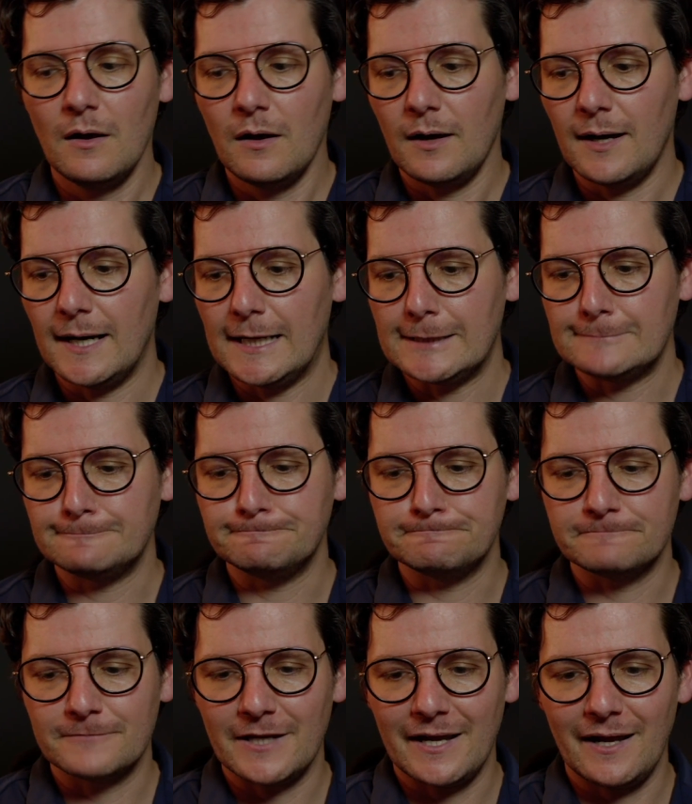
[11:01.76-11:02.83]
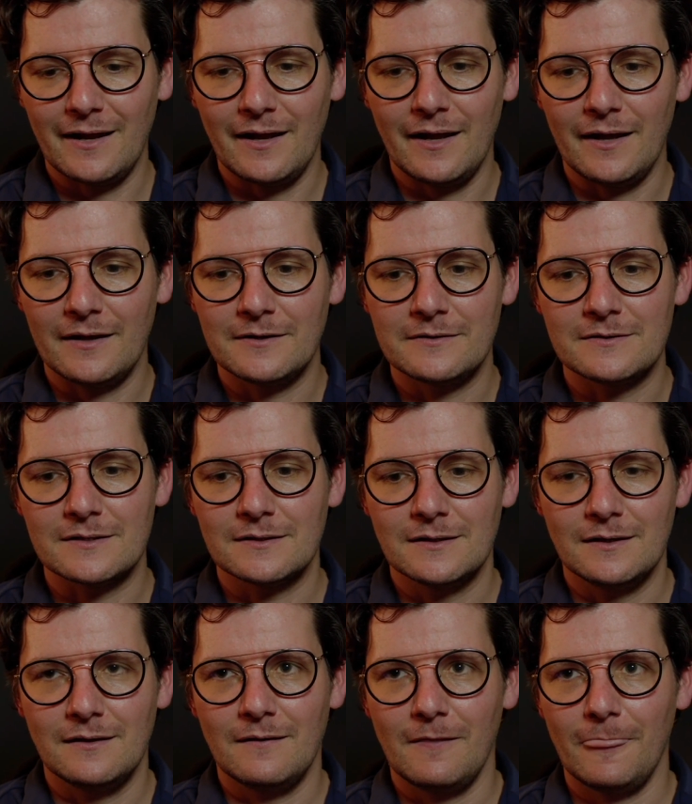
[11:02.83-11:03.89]
and
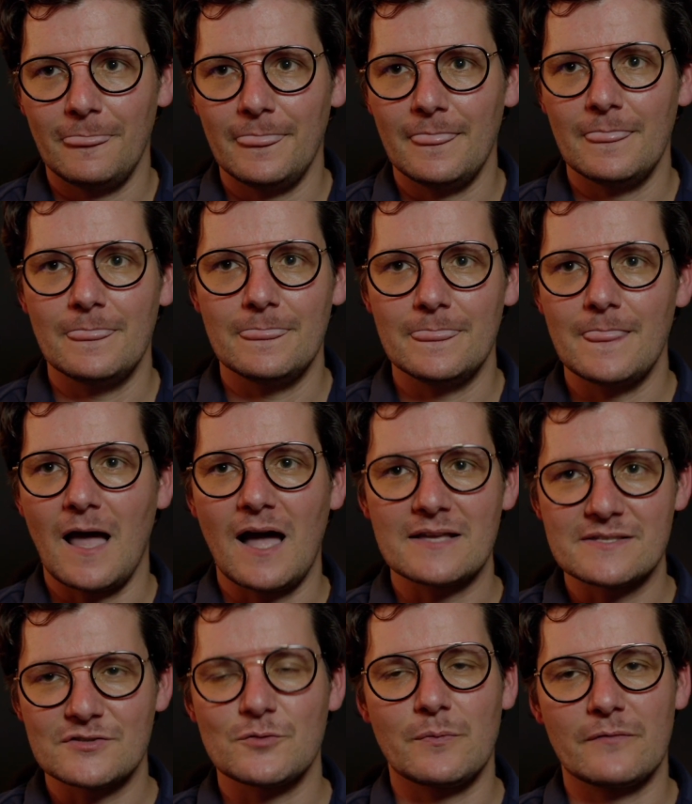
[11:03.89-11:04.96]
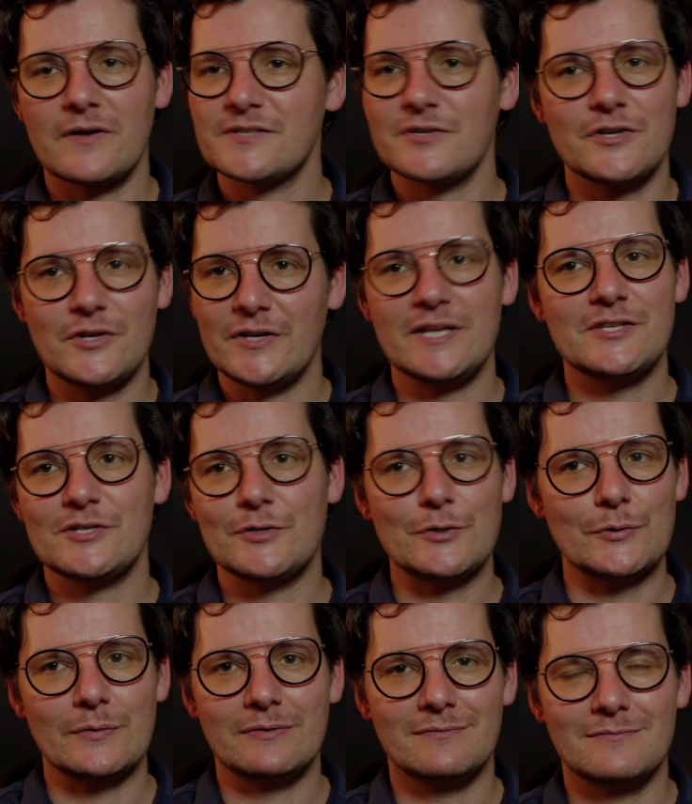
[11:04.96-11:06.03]
as a supervisor, you need
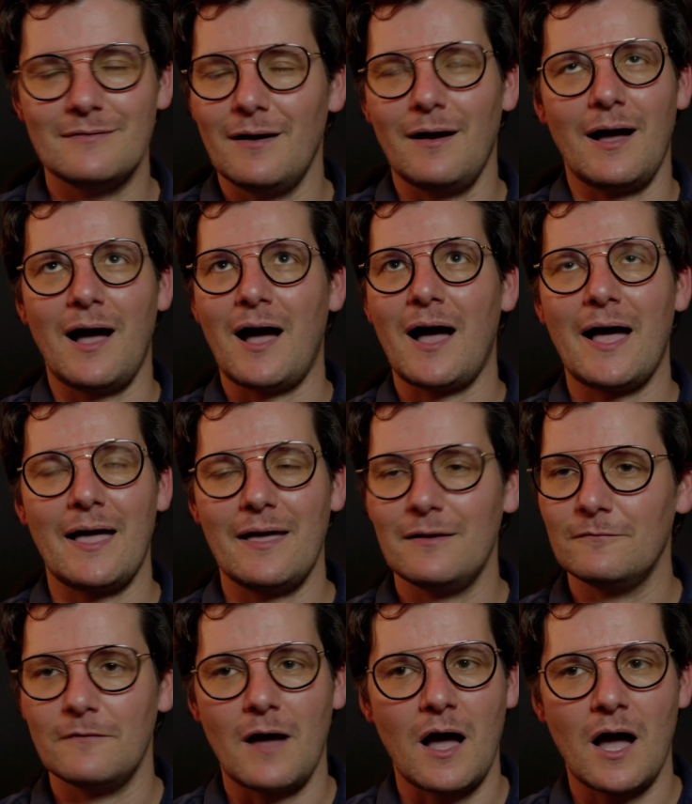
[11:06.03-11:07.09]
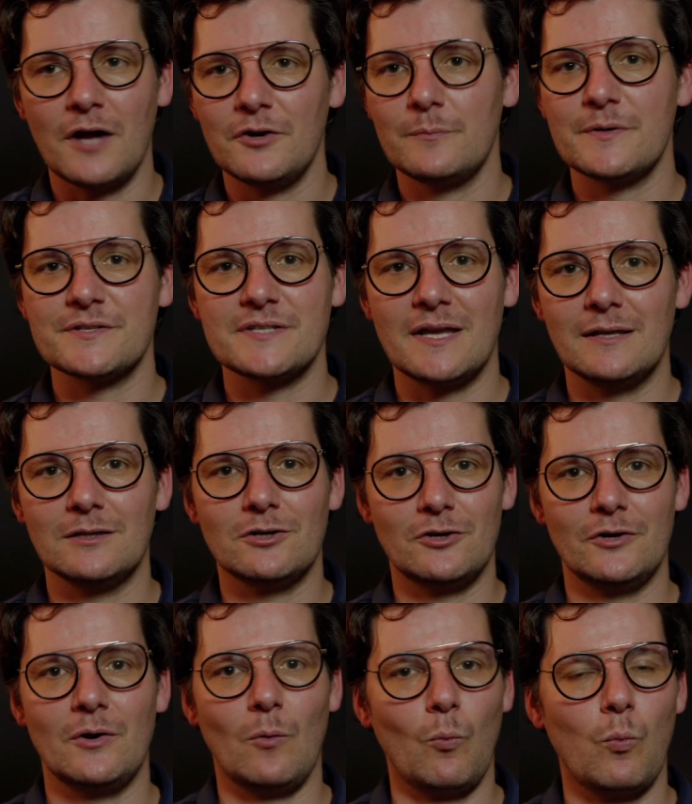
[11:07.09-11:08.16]
to 100%
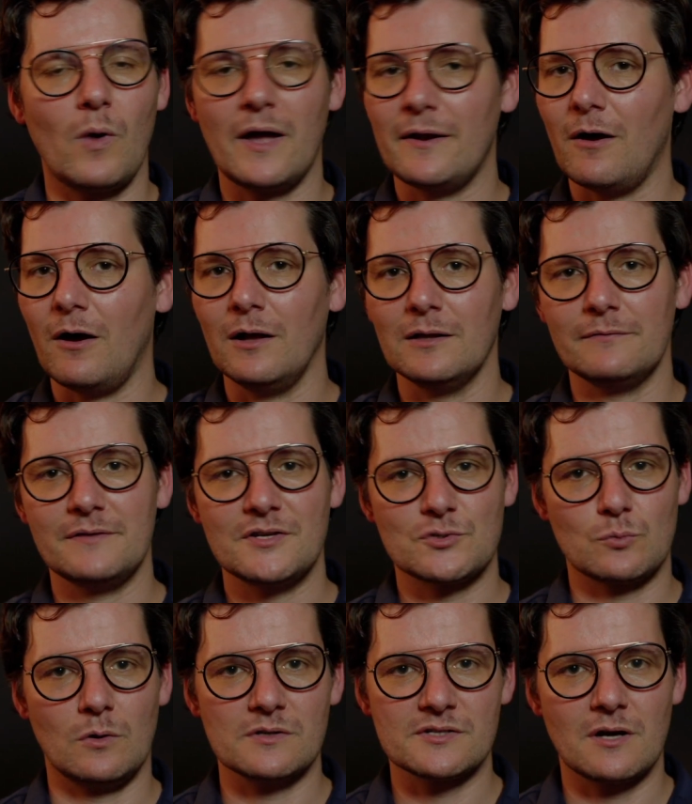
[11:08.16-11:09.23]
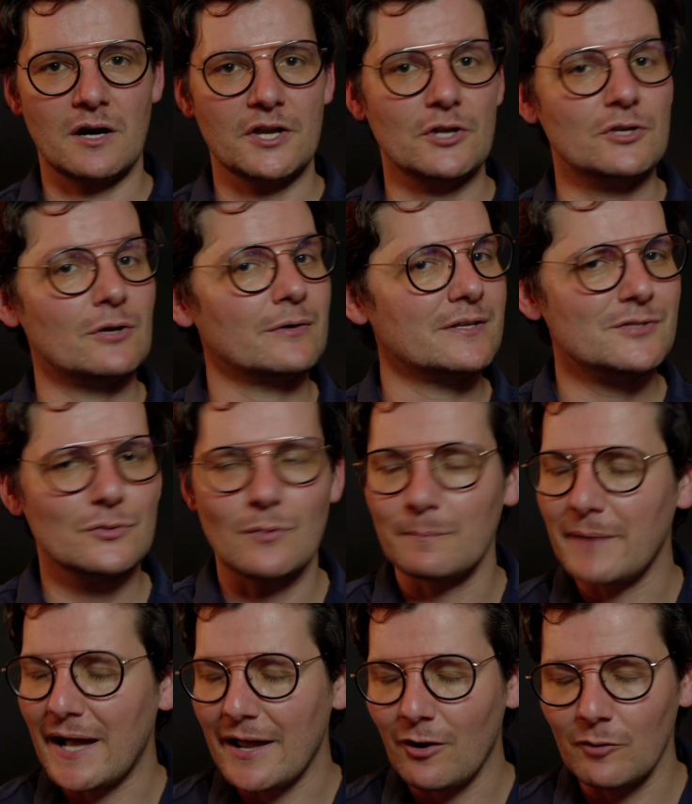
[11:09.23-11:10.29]
learn what all of these roles are. You don't need to,
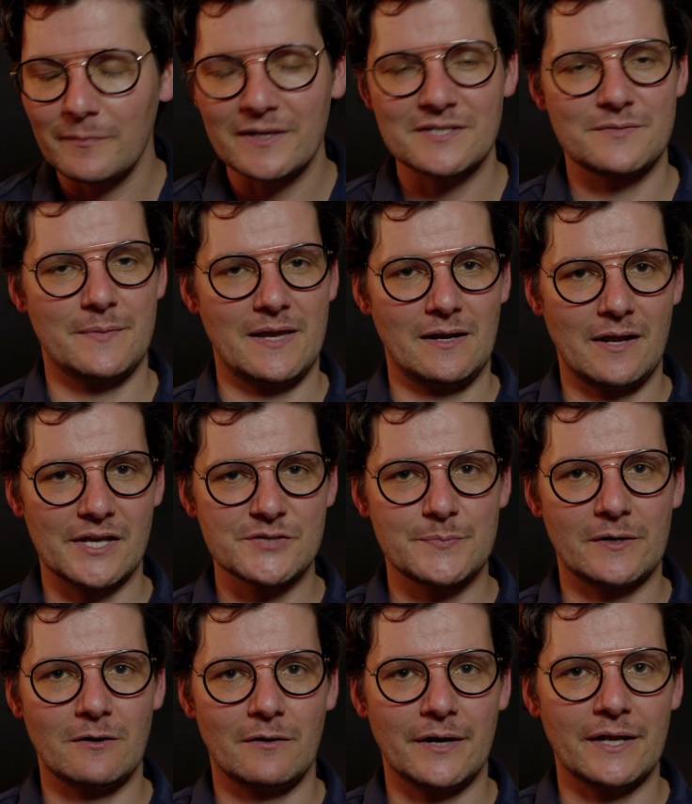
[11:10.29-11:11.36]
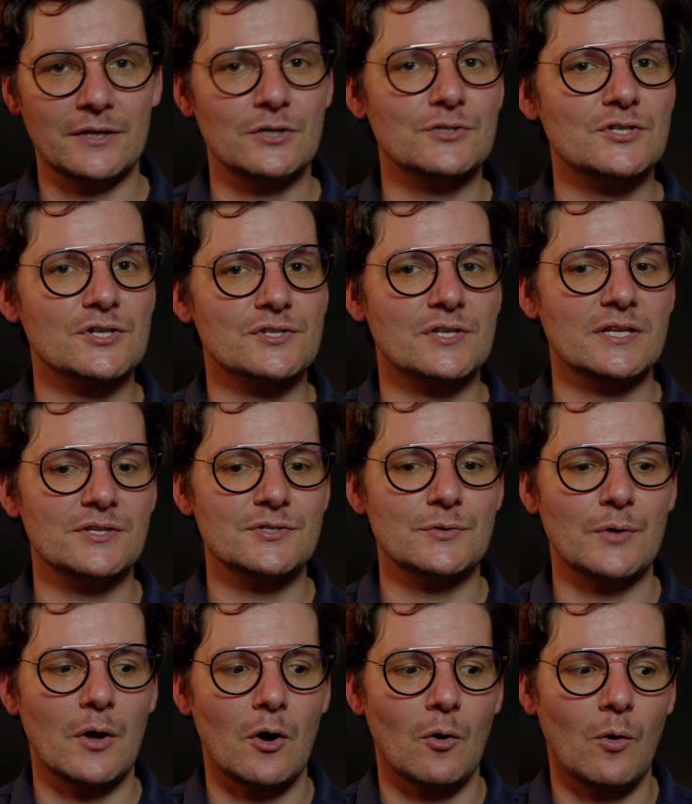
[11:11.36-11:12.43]
by all means, be an expert on it. You just need to
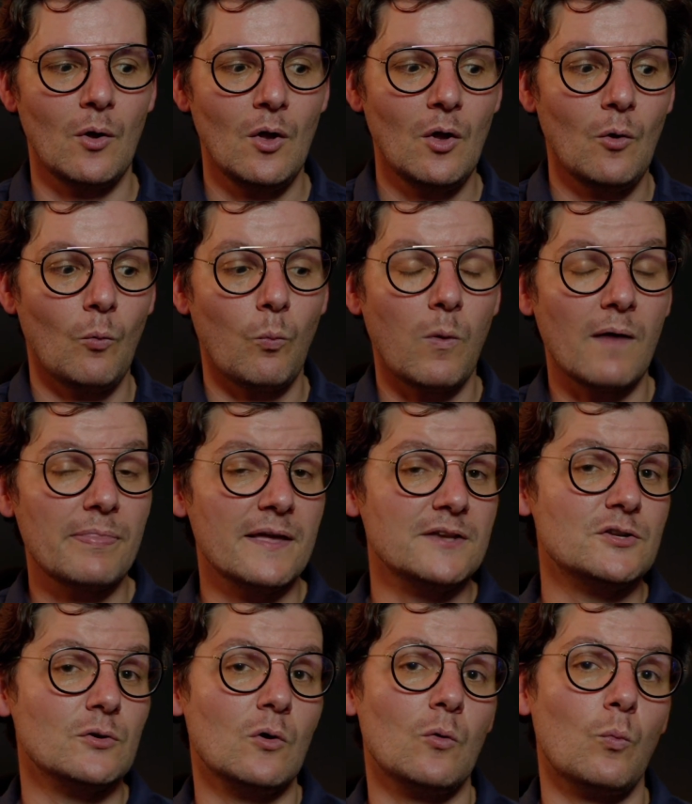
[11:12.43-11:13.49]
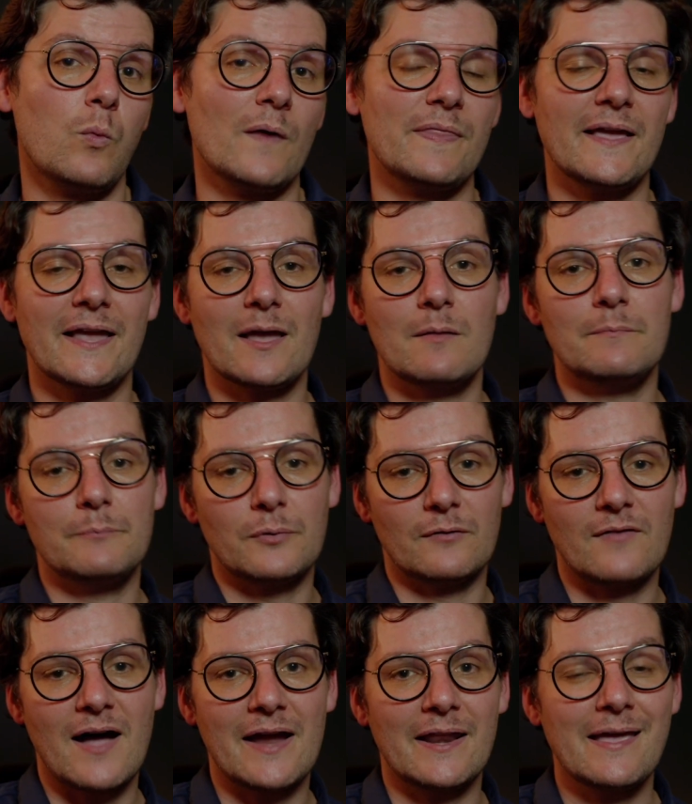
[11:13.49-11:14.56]
know what they do, what they can
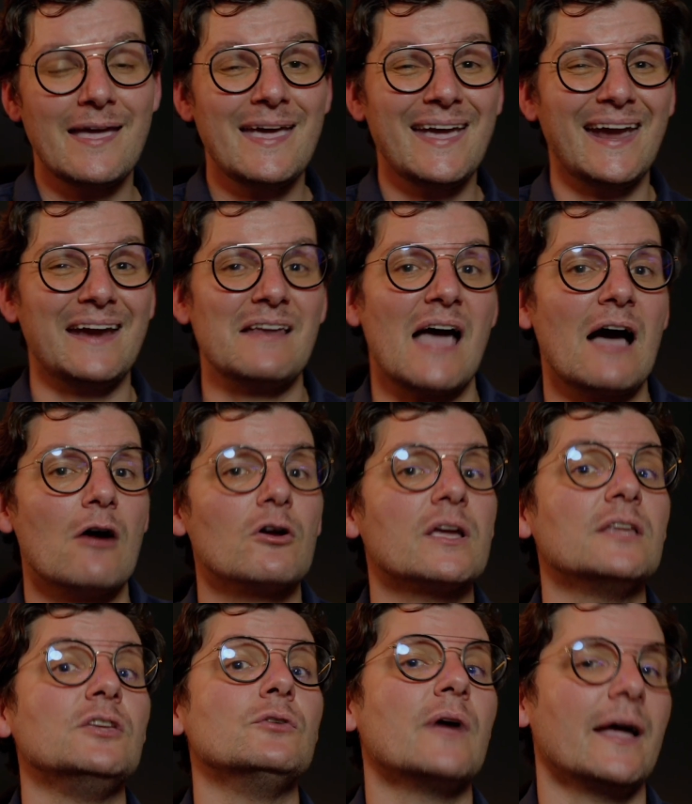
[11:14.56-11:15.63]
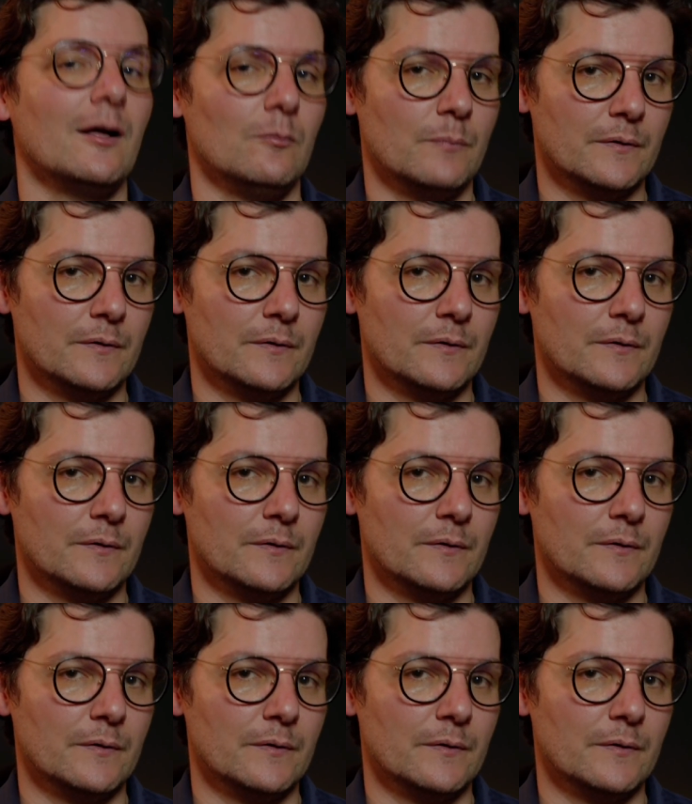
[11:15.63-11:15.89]
provide, and how can you help.